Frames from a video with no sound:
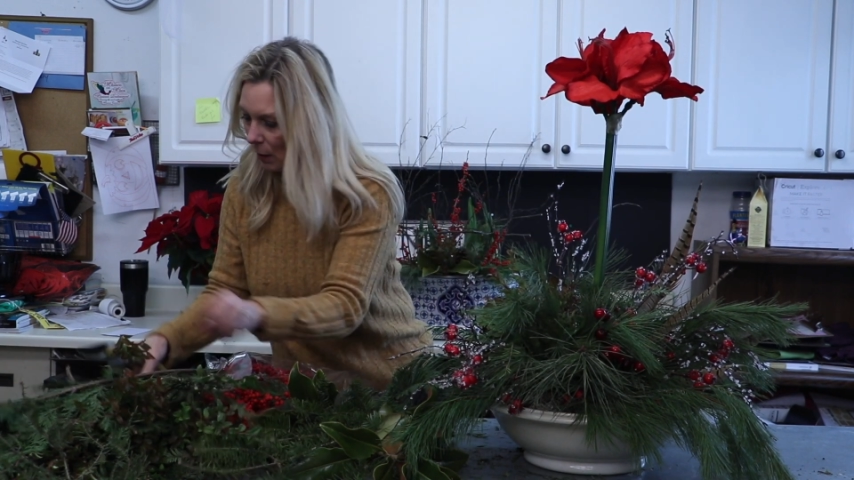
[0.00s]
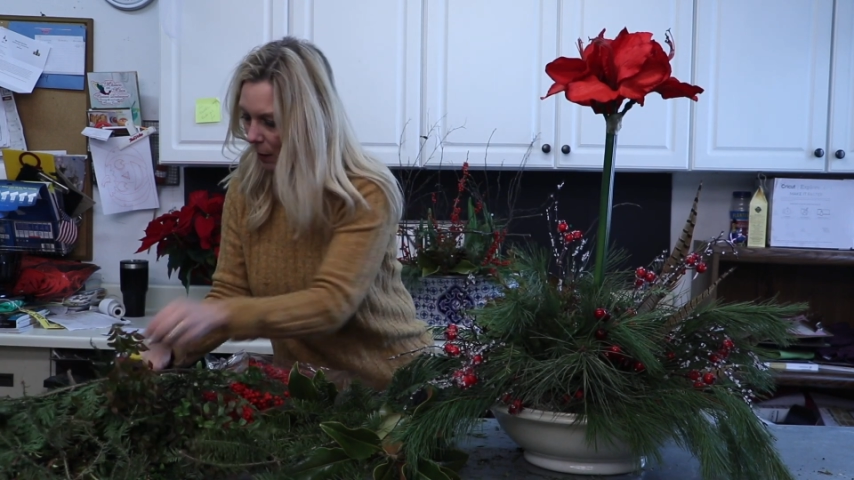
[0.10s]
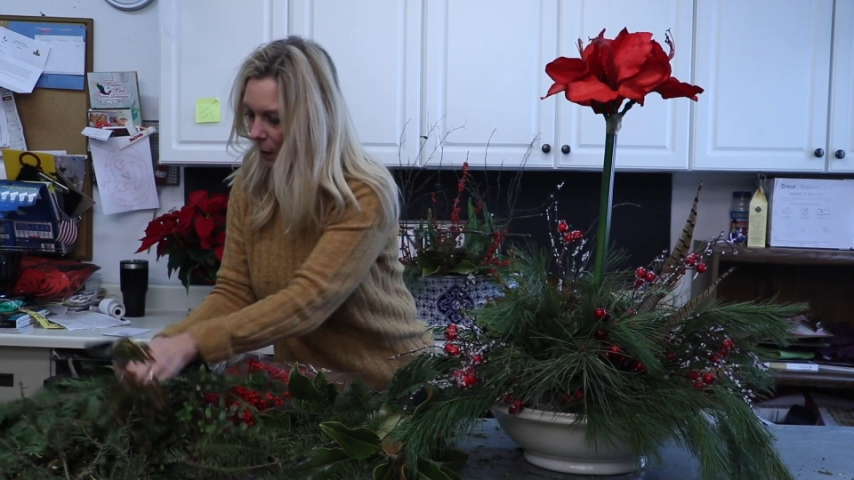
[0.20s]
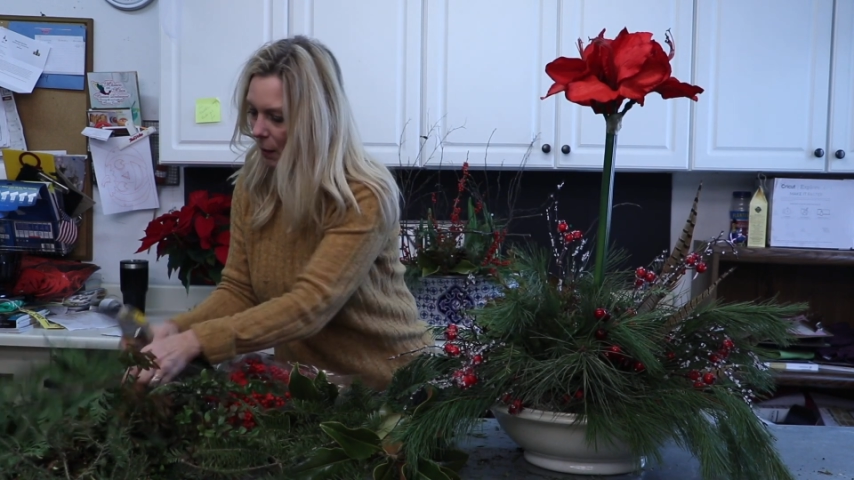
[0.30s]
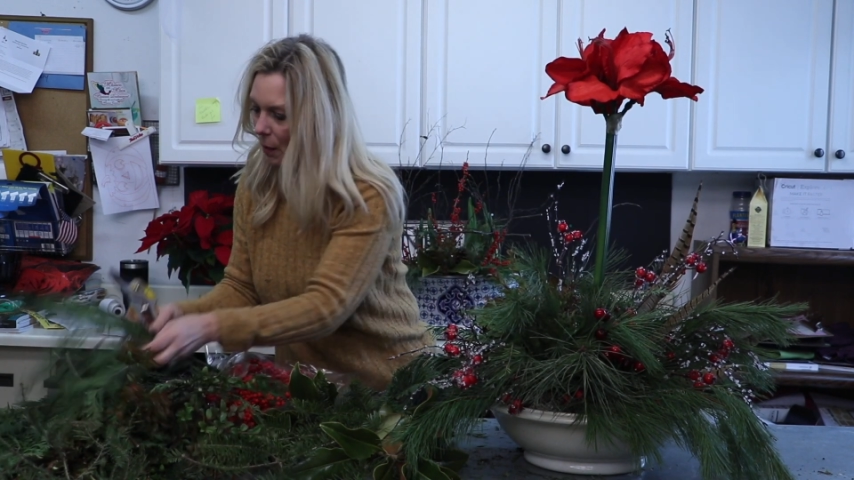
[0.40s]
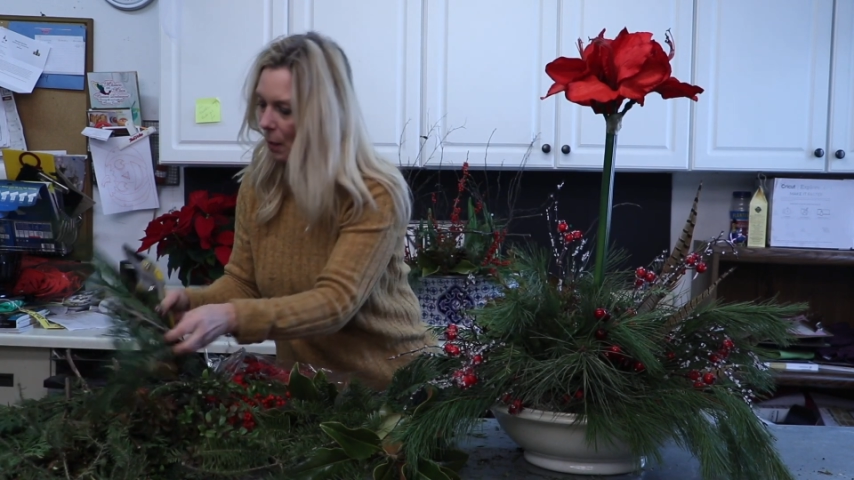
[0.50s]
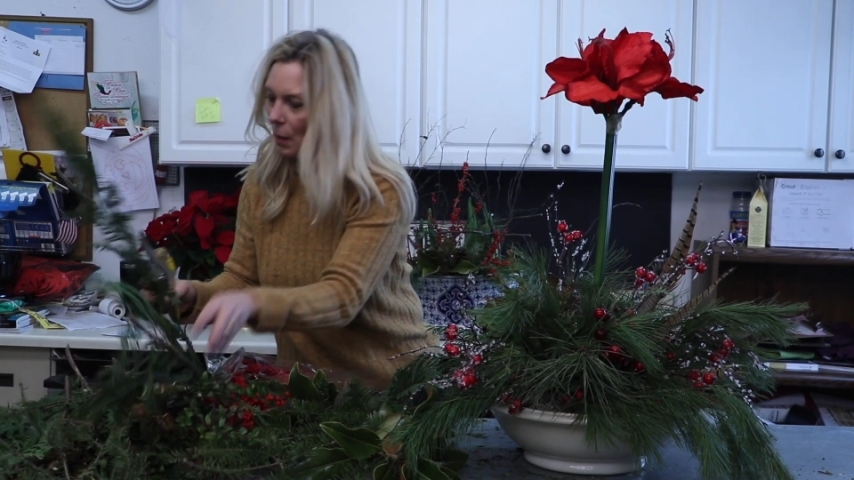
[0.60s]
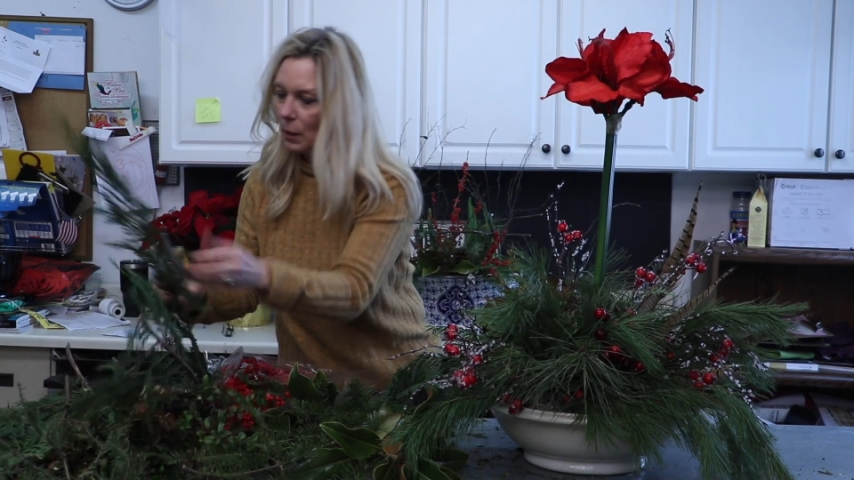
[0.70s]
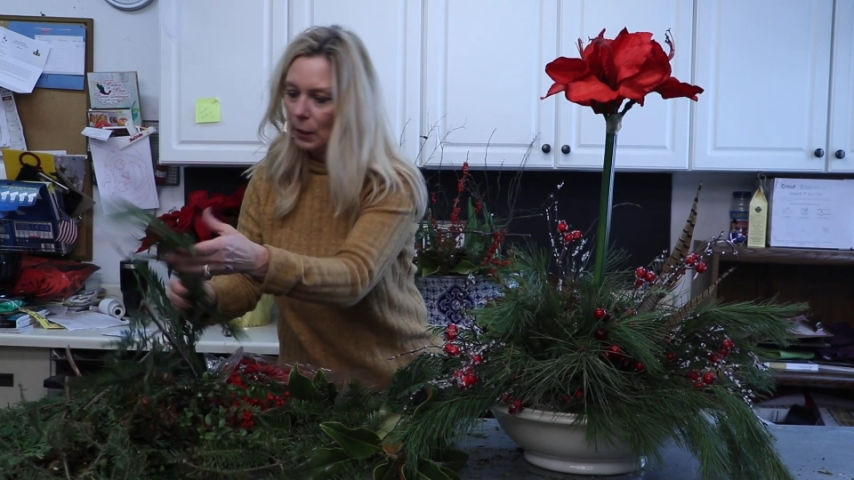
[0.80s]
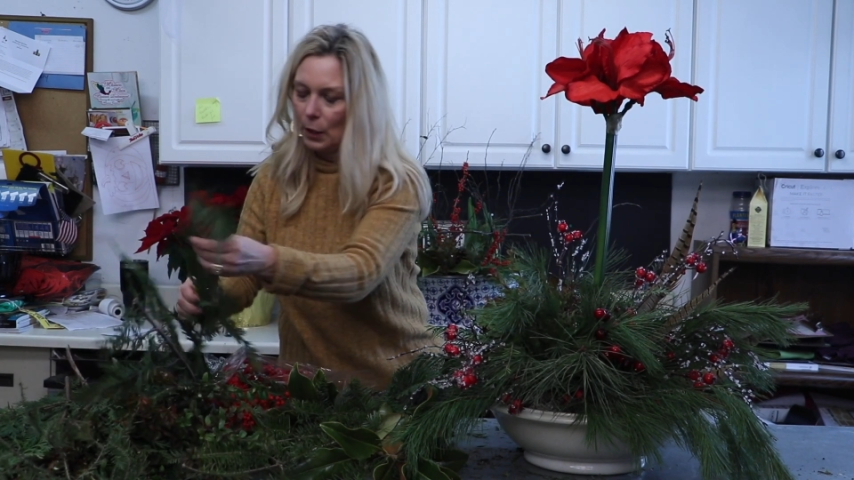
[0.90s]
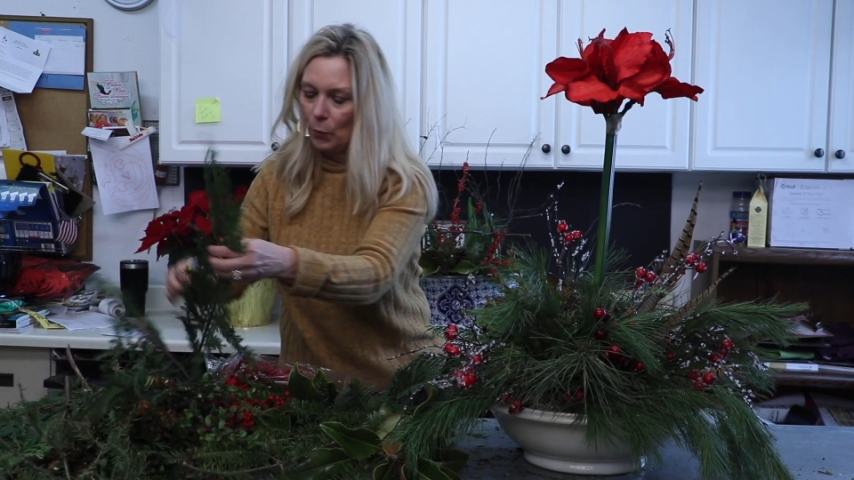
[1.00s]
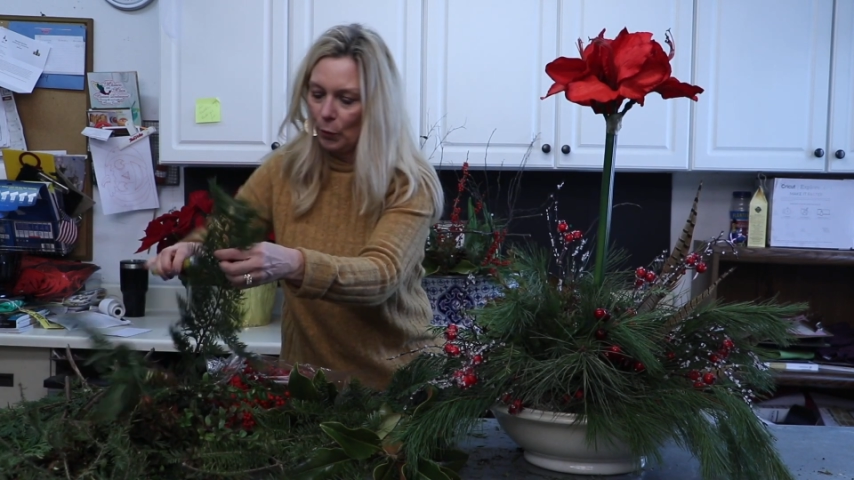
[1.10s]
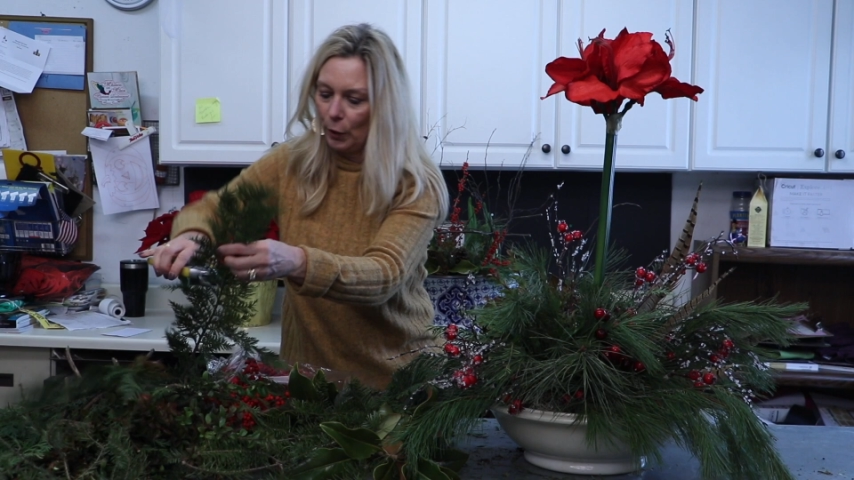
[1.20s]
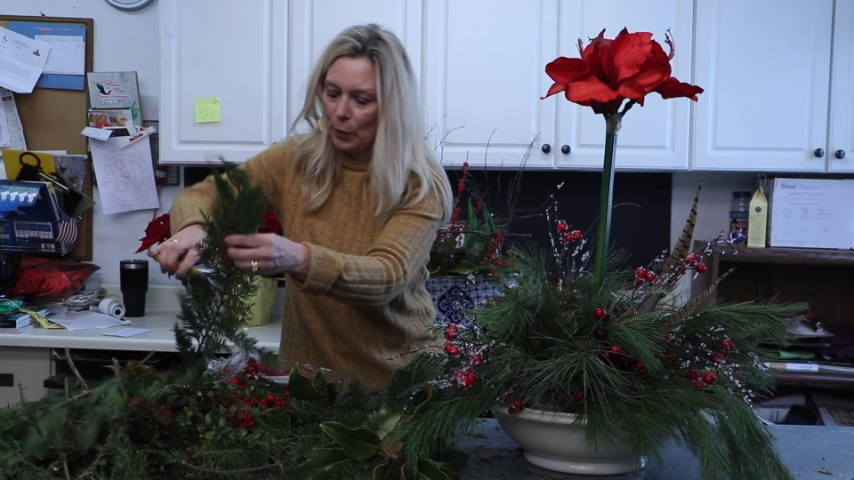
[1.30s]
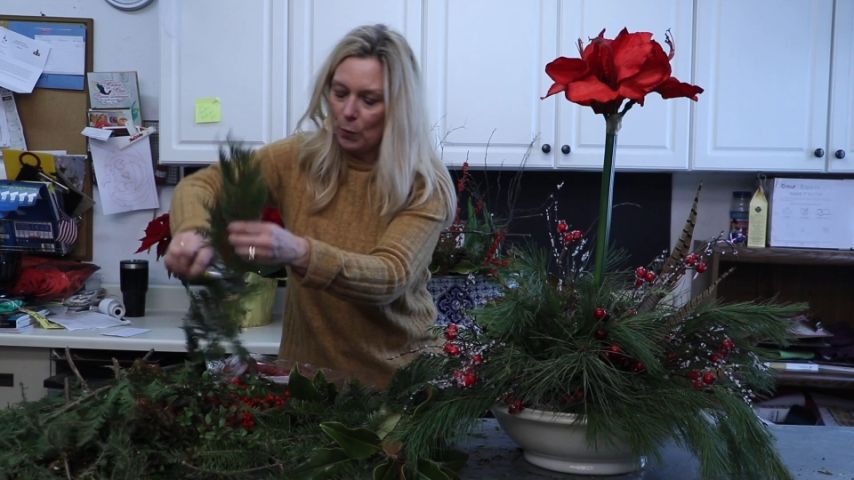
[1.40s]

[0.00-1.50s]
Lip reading: And it really